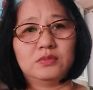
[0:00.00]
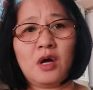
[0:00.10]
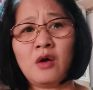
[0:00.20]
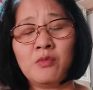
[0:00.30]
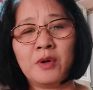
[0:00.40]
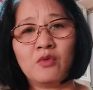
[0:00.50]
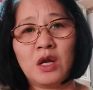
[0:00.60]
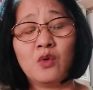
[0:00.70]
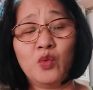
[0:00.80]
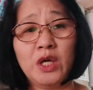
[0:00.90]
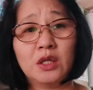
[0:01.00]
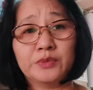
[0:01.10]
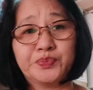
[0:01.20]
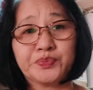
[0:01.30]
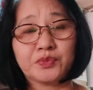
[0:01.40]
Ako, pag walang will
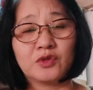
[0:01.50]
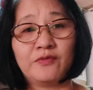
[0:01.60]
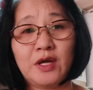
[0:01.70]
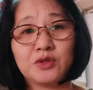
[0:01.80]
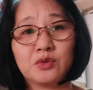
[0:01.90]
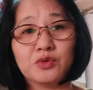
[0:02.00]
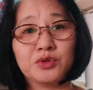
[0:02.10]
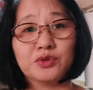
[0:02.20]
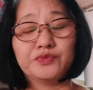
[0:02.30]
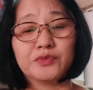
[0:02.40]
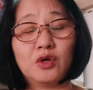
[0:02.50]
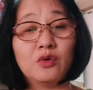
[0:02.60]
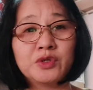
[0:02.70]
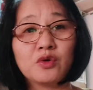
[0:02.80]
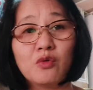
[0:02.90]
to find solution, I
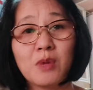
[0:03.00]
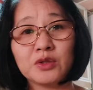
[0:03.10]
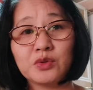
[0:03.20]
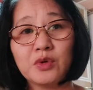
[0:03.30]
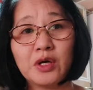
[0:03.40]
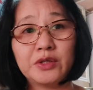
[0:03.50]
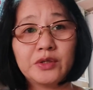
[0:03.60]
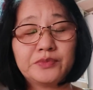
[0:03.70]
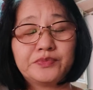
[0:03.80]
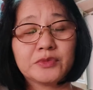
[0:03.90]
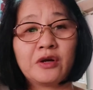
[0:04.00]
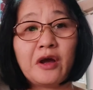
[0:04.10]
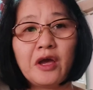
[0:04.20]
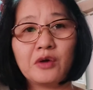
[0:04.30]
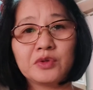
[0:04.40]
always go back to God.
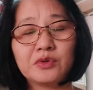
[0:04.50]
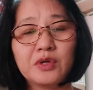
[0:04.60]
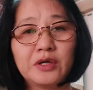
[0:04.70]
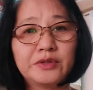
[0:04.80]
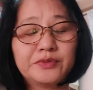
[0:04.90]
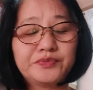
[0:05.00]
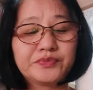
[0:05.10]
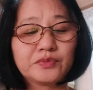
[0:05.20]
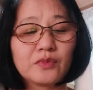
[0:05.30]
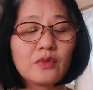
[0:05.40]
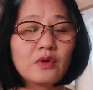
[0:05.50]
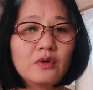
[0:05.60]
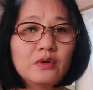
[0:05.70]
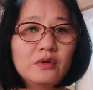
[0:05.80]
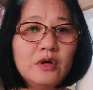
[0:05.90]
Cry out to God.
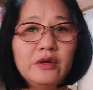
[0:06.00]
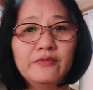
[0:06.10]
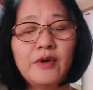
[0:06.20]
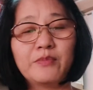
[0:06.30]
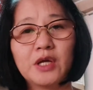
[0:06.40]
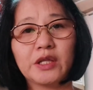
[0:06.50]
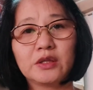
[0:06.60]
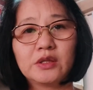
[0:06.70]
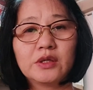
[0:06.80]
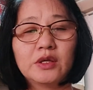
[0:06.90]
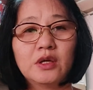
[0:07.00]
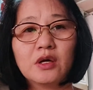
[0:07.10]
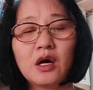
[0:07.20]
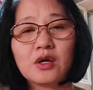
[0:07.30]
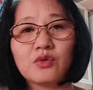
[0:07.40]
And from that,
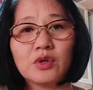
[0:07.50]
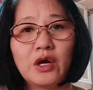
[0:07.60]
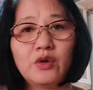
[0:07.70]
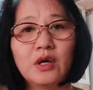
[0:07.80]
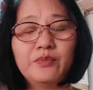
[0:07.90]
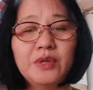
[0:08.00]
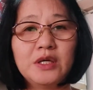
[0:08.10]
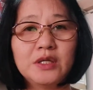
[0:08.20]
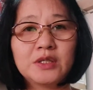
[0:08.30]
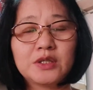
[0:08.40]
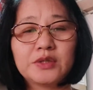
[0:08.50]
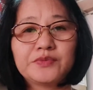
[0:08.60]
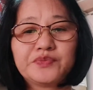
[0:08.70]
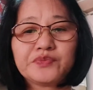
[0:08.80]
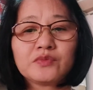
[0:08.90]
nagkakaroon tayo ng peace.
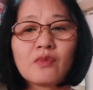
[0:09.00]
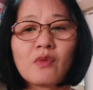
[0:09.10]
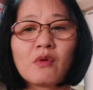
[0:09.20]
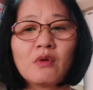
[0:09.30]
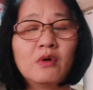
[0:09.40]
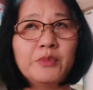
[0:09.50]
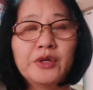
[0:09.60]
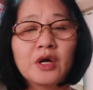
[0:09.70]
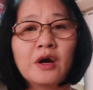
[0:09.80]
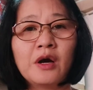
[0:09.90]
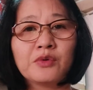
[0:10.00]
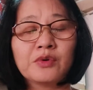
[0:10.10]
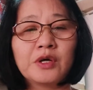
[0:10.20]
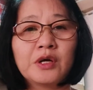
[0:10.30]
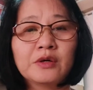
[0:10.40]
I mean,
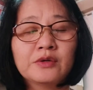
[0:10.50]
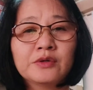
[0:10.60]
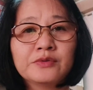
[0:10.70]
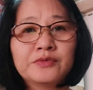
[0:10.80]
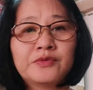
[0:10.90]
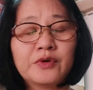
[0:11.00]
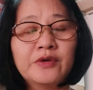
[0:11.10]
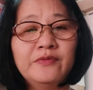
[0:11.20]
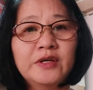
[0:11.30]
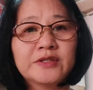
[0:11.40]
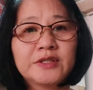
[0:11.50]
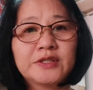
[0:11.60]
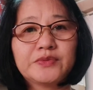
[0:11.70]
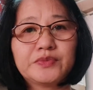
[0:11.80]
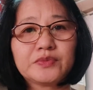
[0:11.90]
nagkakaroon ka ng forgiveness.